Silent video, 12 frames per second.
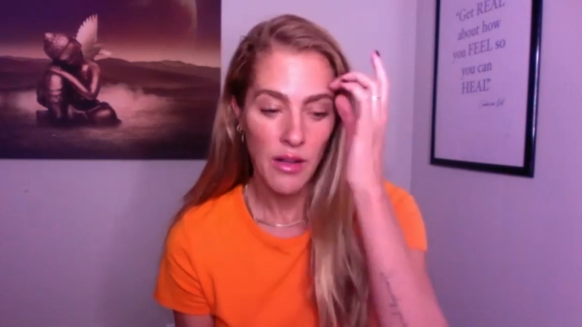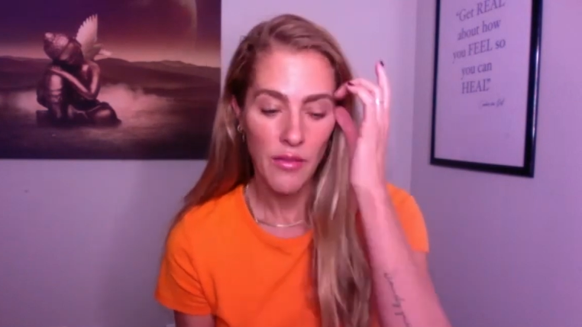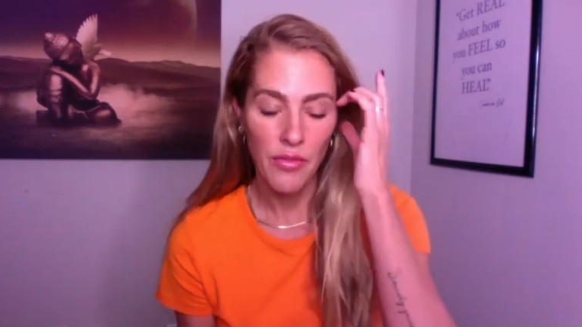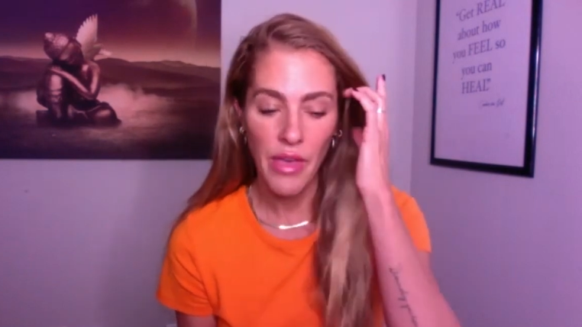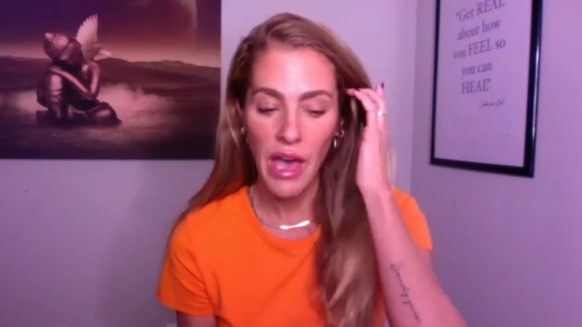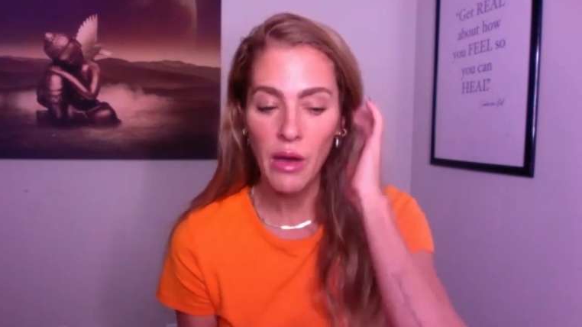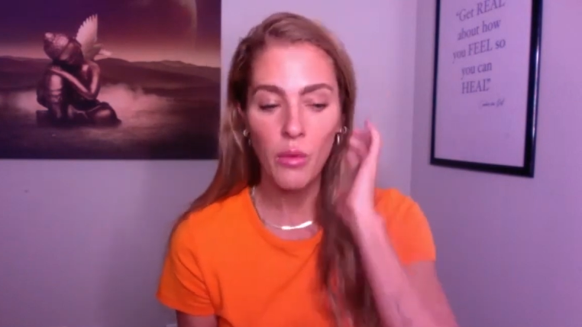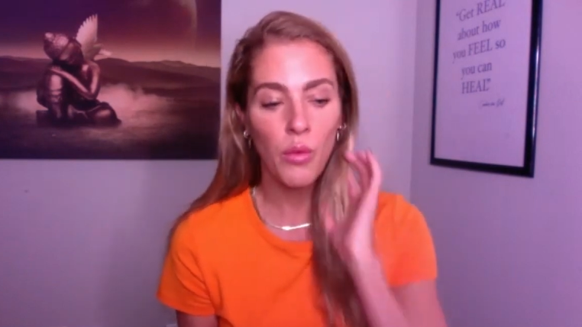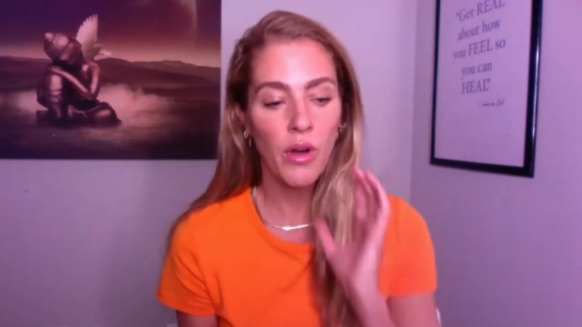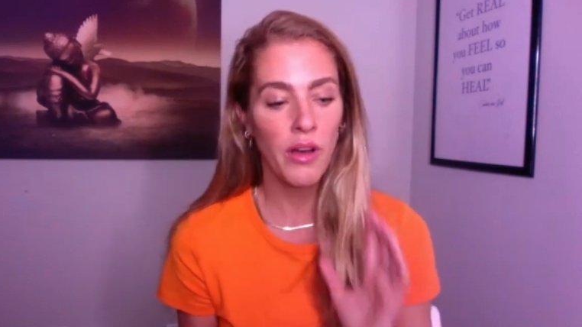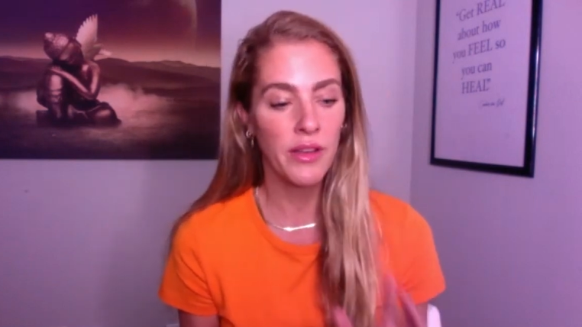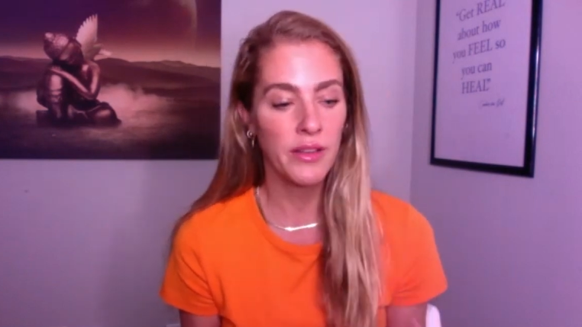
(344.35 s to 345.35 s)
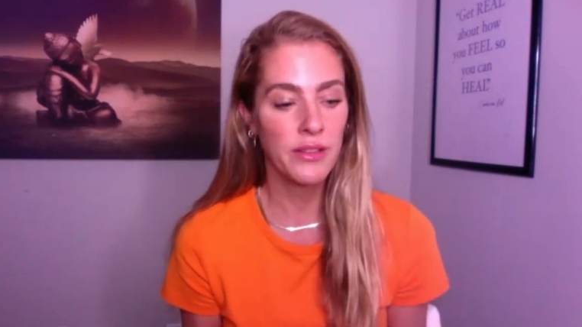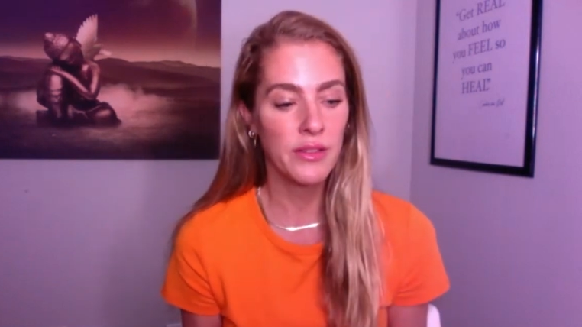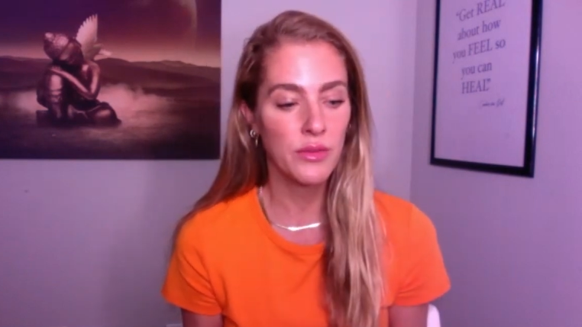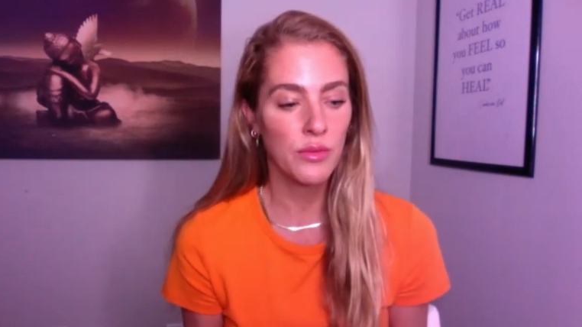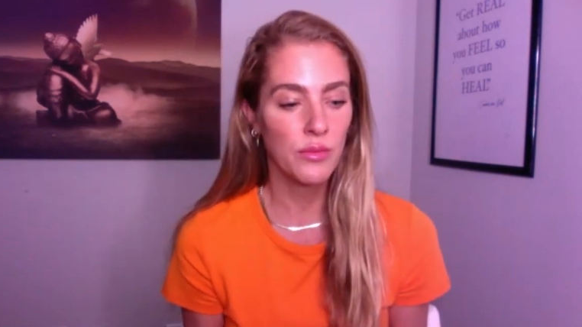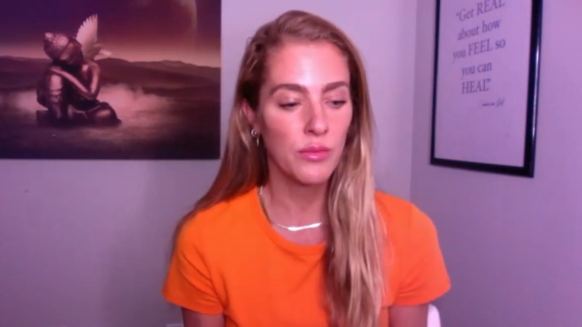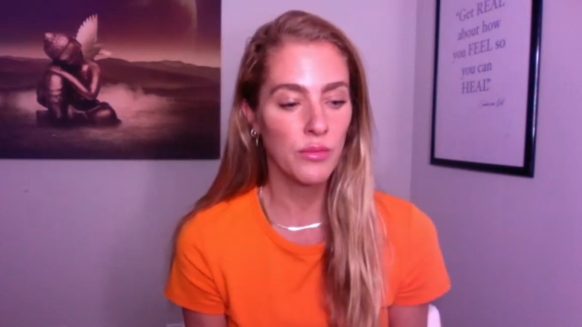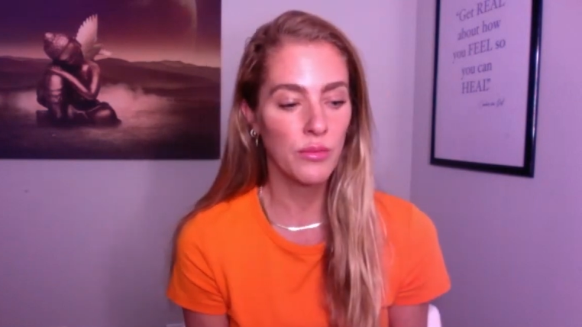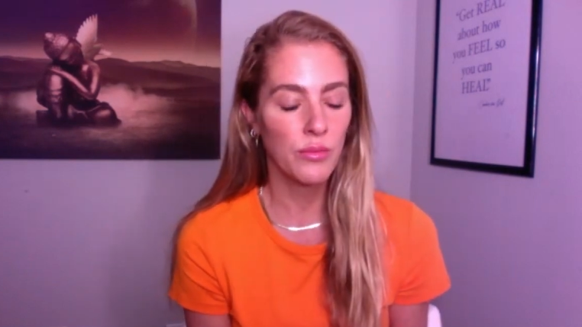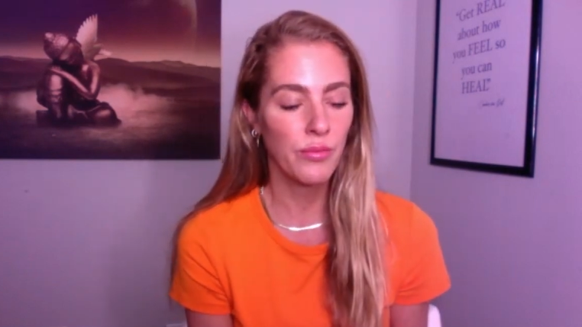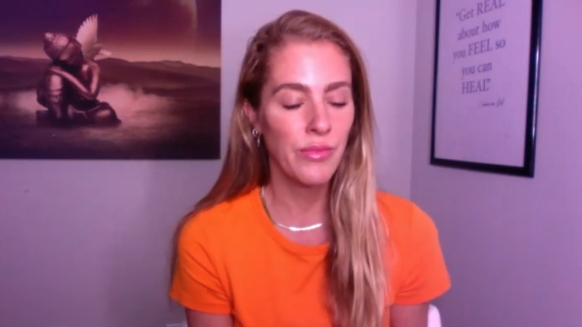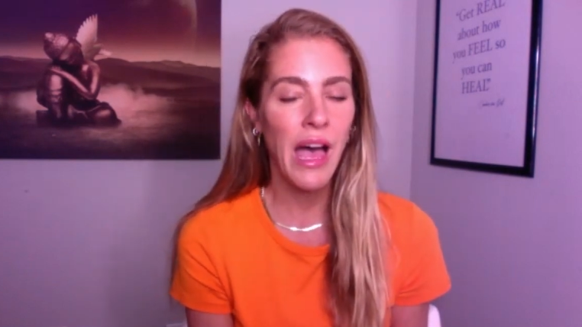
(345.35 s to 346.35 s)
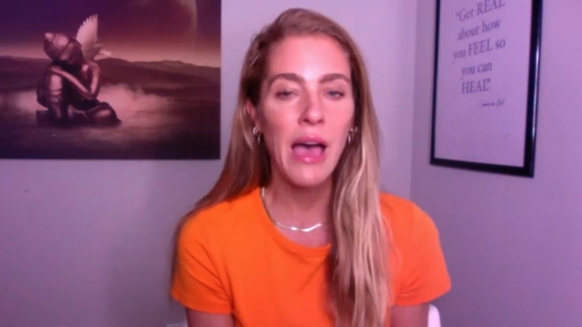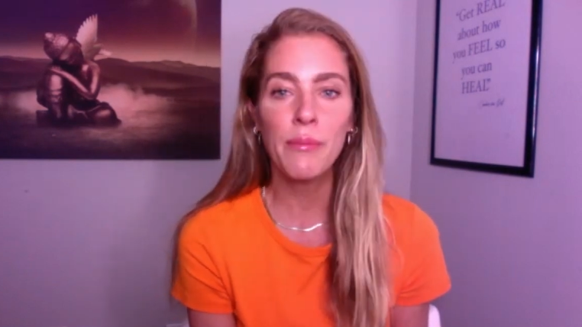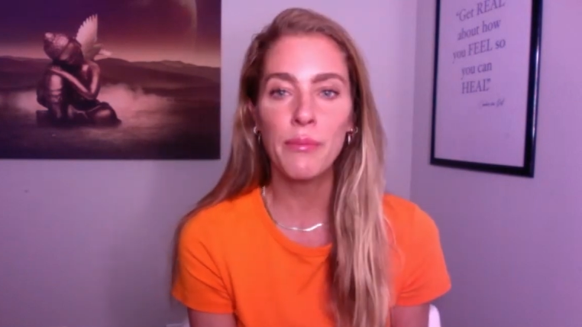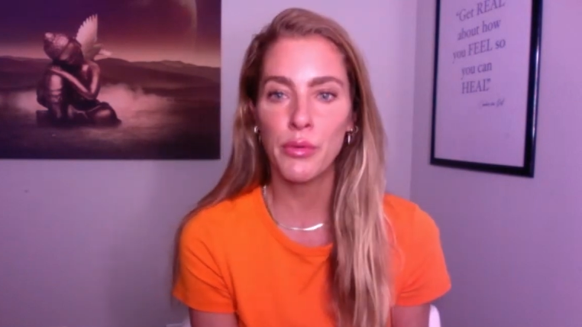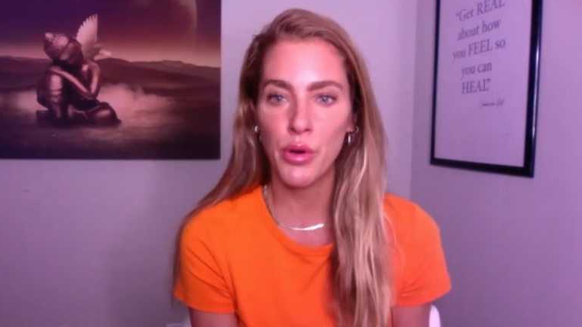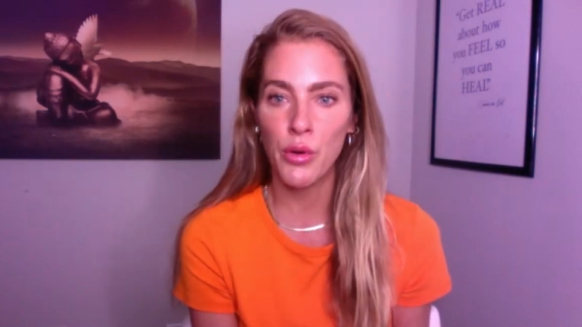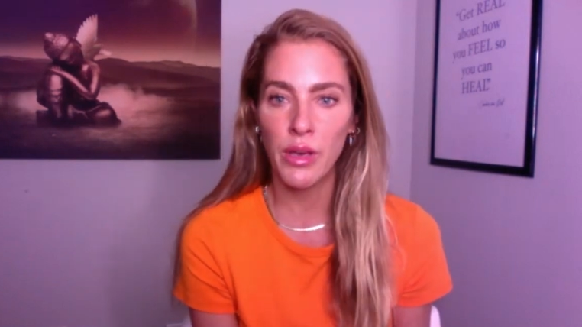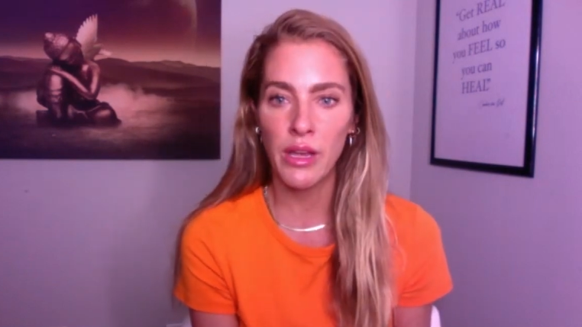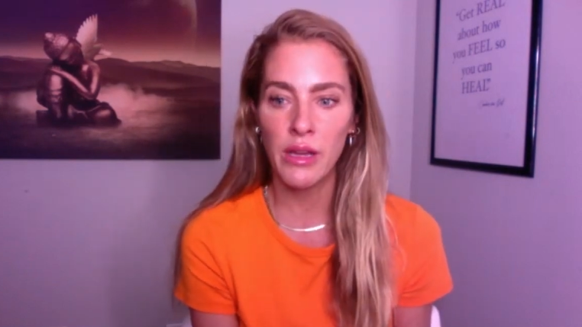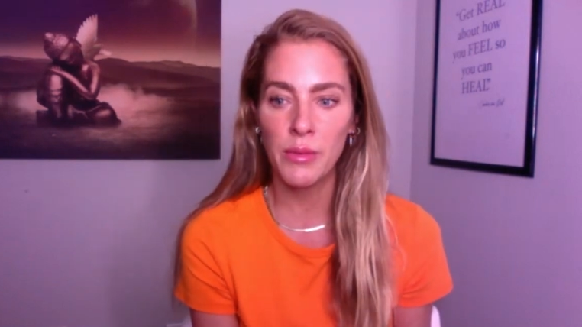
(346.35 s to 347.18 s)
that was not broken,